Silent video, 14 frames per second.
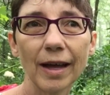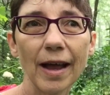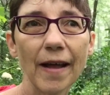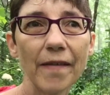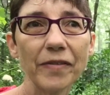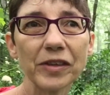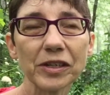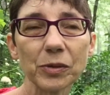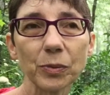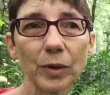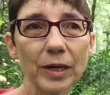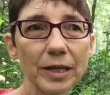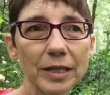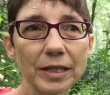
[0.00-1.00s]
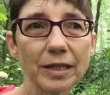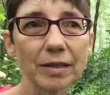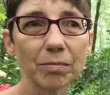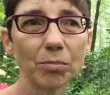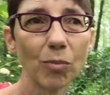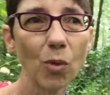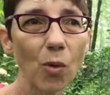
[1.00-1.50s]
and this was
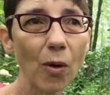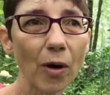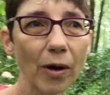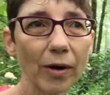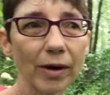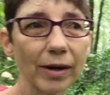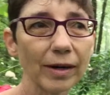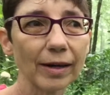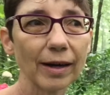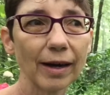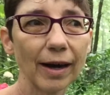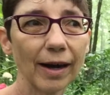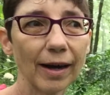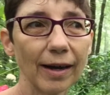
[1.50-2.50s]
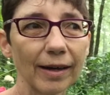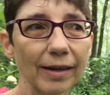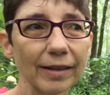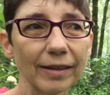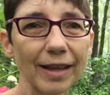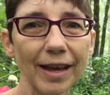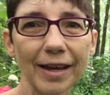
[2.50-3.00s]
more
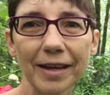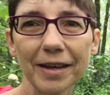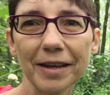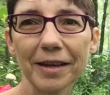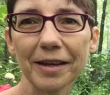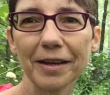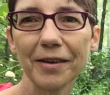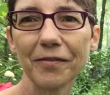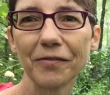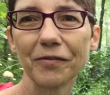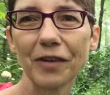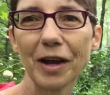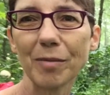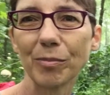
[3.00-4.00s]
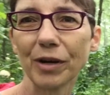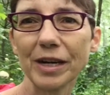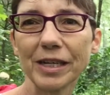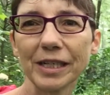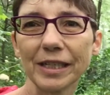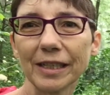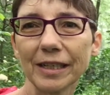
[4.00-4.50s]
uh, like
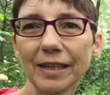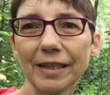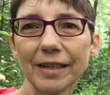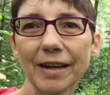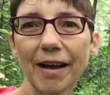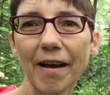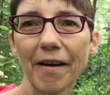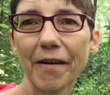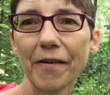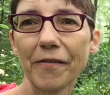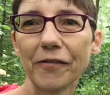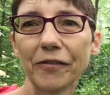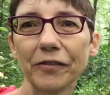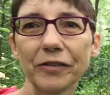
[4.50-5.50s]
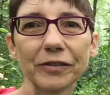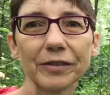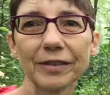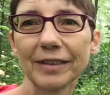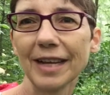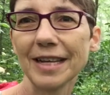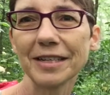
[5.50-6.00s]
vibration of
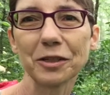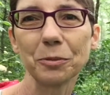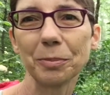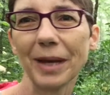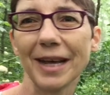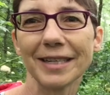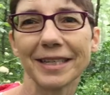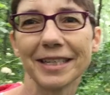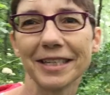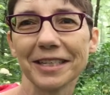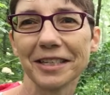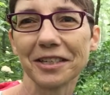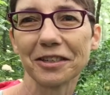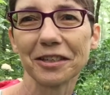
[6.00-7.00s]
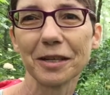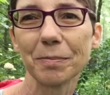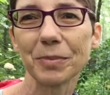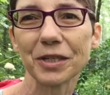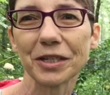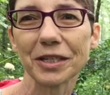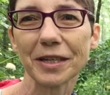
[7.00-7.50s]
nasal passages or
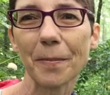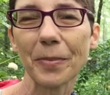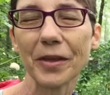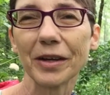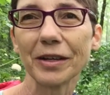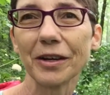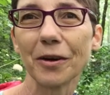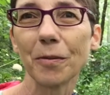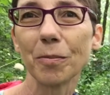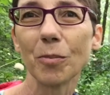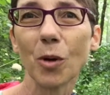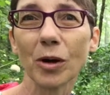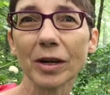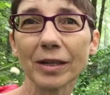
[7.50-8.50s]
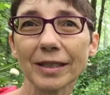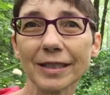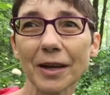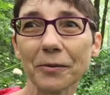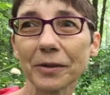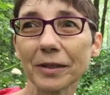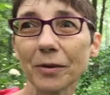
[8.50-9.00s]
lips or something, you know, more it
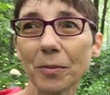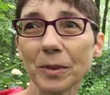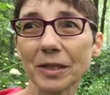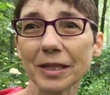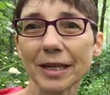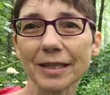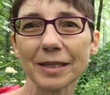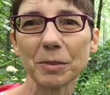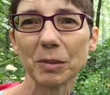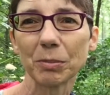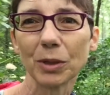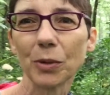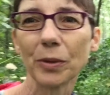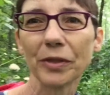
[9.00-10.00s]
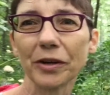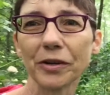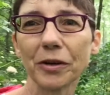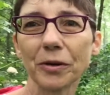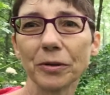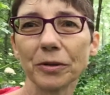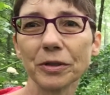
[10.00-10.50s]
sounded almost like someone blowing their
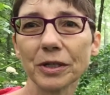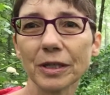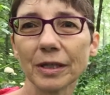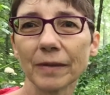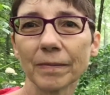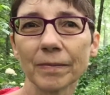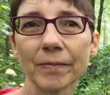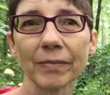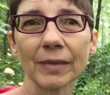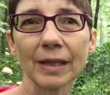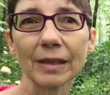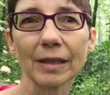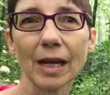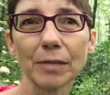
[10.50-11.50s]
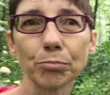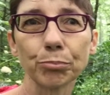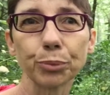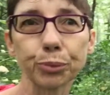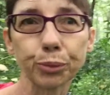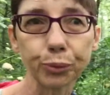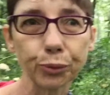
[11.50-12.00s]
nose. Like,
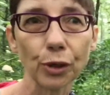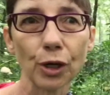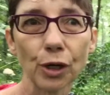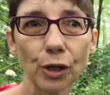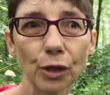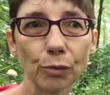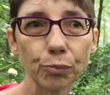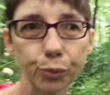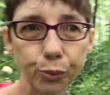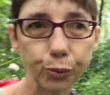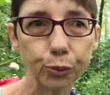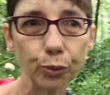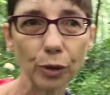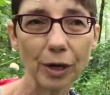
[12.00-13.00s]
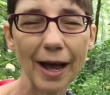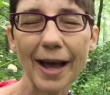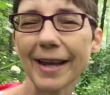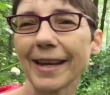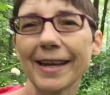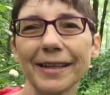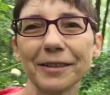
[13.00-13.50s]
pff, pff,
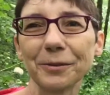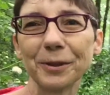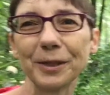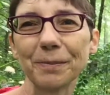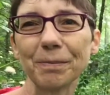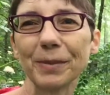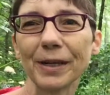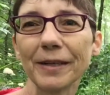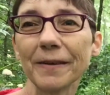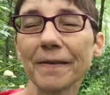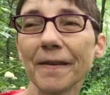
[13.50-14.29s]
I can't do it, but